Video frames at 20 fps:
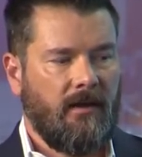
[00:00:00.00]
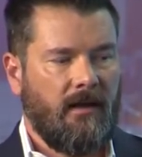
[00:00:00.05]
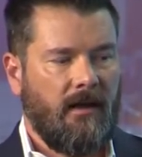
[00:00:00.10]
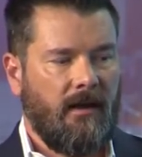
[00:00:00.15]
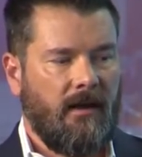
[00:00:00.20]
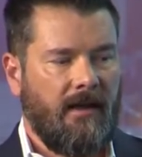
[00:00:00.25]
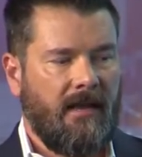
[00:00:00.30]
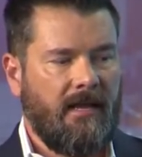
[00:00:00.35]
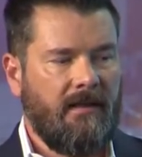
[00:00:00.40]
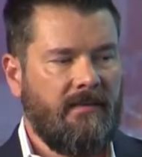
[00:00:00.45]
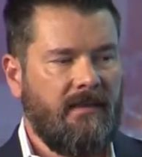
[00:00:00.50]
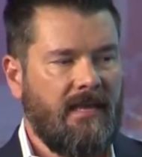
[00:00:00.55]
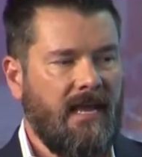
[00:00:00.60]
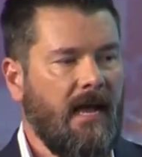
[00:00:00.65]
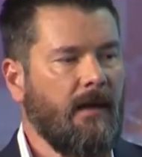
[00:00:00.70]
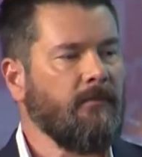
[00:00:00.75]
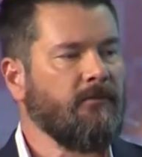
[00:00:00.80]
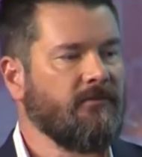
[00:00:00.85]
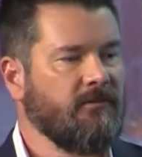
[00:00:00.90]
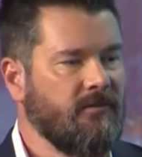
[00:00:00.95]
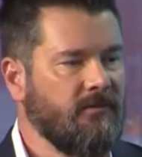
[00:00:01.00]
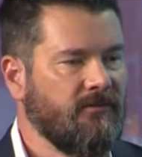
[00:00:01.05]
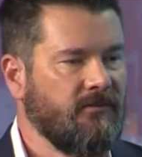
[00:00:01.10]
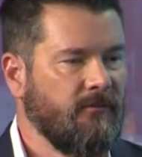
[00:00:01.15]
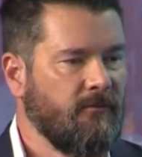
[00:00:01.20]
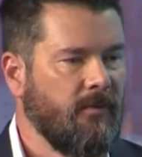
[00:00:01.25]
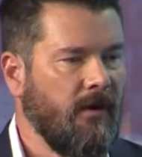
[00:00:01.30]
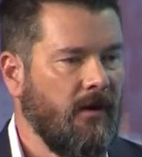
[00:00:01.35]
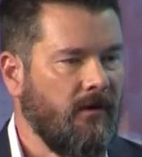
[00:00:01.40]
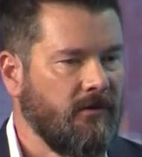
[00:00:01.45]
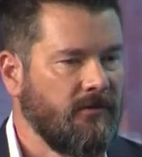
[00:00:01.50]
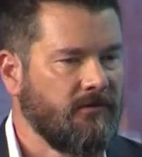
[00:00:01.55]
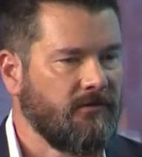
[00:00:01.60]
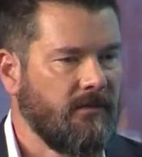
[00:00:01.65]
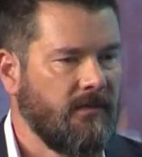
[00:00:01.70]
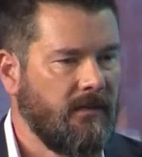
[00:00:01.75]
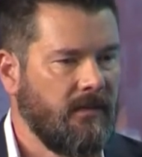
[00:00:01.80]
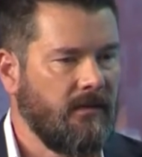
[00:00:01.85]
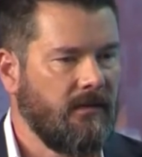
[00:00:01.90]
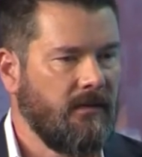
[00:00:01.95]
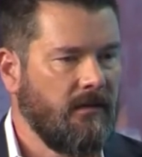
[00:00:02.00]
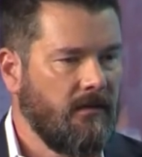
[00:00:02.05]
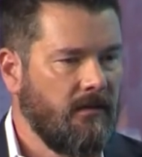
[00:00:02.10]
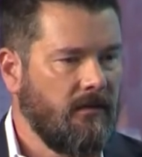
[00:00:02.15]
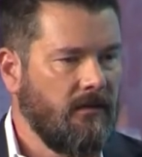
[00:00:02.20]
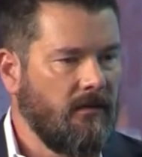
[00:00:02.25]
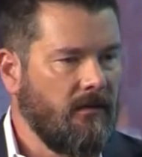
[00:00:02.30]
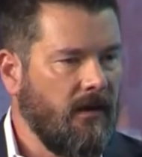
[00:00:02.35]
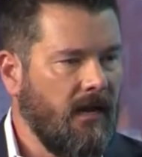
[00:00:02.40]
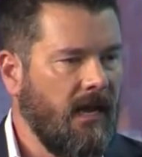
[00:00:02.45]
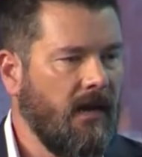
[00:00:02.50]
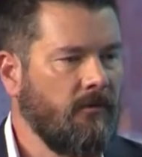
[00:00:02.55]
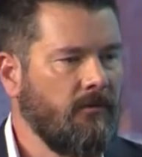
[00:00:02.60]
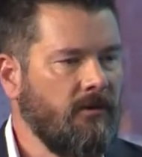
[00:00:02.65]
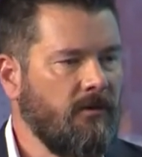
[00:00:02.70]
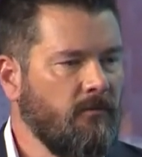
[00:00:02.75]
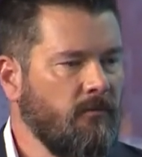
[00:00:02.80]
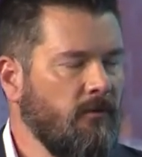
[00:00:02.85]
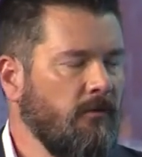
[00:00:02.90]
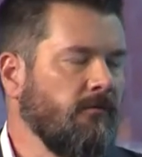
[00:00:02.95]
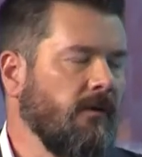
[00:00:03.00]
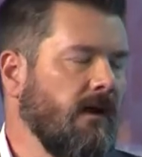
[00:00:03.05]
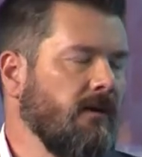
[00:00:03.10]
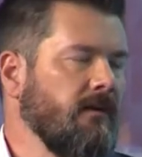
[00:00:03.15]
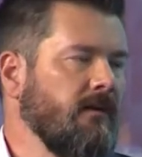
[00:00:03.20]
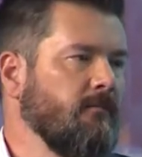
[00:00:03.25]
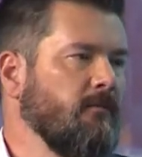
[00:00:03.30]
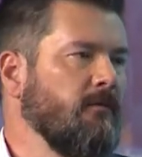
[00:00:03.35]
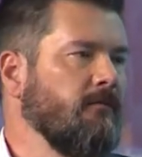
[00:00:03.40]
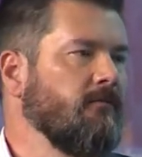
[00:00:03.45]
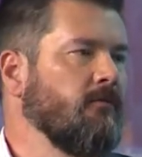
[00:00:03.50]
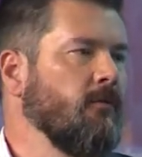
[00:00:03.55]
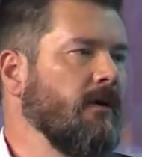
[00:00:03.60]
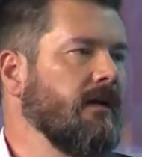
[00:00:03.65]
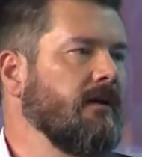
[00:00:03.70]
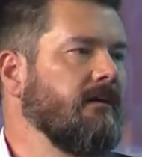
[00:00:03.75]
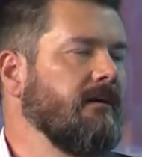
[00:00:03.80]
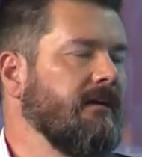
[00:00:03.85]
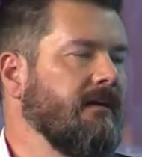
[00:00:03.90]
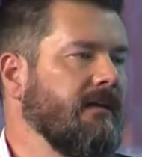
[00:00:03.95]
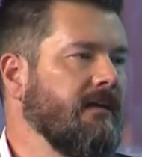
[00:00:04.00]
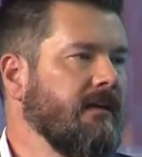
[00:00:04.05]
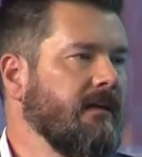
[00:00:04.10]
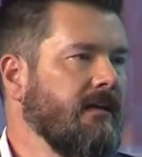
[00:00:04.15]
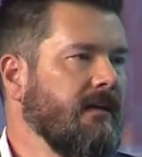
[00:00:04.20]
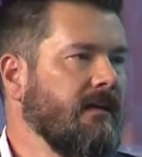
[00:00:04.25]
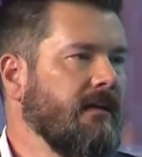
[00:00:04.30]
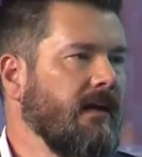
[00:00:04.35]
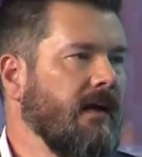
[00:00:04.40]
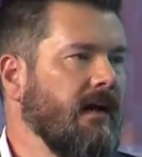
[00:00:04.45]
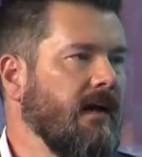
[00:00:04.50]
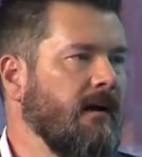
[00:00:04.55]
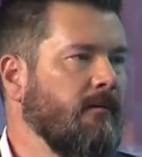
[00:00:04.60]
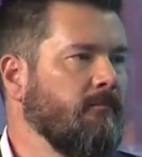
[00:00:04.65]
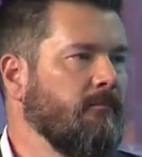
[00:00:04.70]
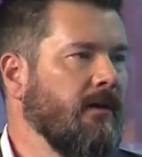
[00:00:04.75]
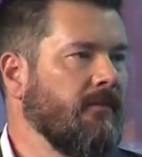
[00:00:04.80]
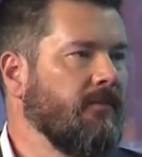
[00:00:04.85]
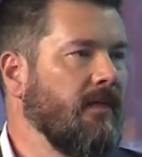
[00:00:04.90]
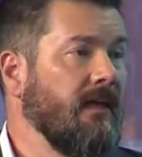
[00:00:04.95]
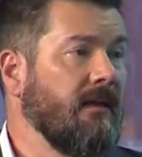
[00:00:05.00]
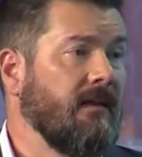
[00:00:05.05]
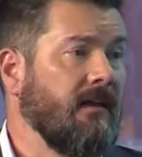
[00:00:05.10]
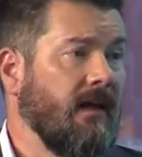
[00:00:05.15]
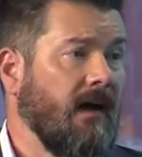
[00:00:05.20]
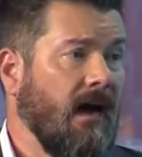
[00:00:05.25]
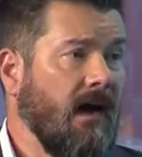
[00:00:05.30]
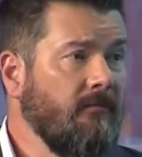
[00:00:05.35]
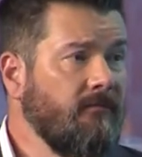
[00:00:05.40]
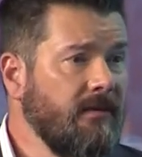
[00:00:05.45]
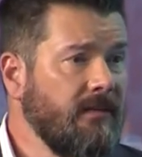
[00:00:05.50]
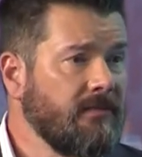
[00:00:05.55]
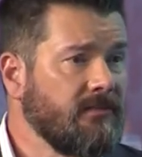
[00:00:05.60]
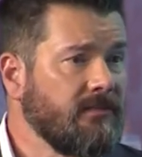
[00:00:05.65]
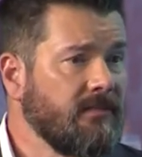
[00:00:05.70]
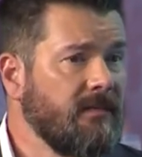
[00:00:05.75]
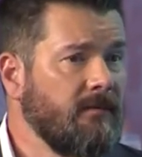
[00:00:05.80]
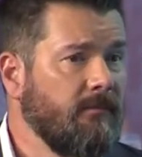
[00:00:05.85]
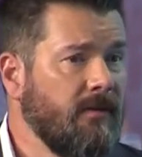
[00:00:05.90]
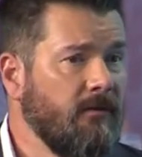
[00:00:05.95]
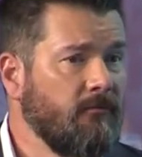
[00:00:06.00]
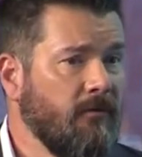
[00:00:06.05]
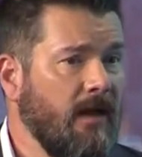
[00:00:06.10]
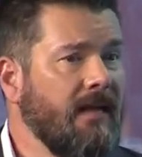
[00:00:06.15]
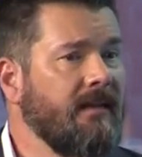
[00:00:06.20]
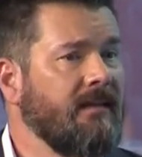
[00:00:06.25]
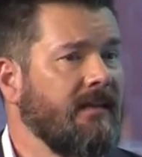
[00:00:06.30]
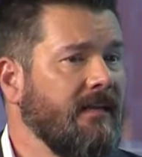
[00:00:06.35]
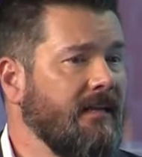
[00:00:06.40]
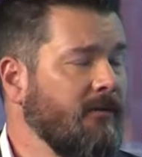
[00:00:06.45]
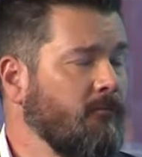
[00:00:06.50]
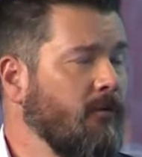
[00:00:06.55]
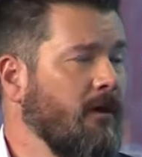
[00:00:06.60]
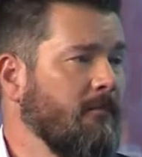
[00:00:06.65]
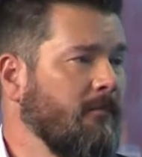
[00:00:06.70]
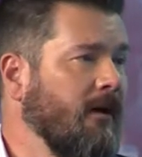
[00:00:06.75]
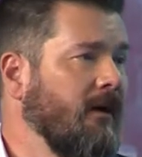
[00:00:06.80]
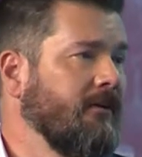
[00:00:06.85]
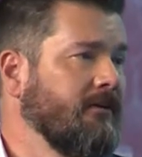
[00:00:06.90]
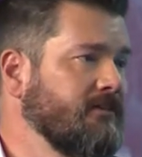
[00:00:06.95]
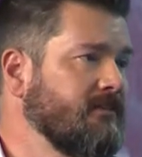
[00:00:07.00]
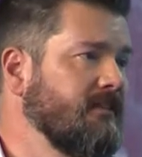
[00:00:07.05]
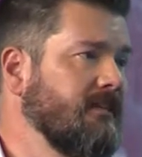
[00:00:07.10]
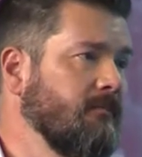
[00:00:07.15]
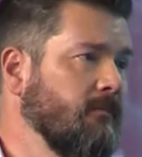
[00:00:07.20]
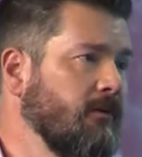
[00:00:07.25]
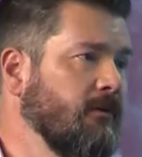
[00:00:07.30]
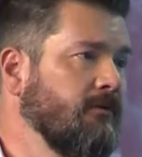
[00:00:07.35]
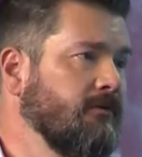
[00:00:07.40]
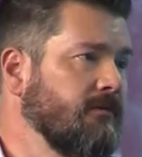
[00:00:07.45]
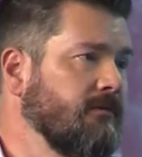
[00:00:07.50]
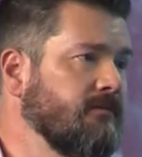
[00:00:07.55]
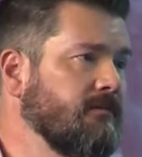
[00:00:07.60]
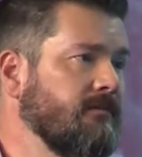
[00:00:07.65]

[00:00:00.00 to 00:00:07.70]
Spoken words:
in the absence of policy, how do you move quickly, but then obviously be ready when policy emerges?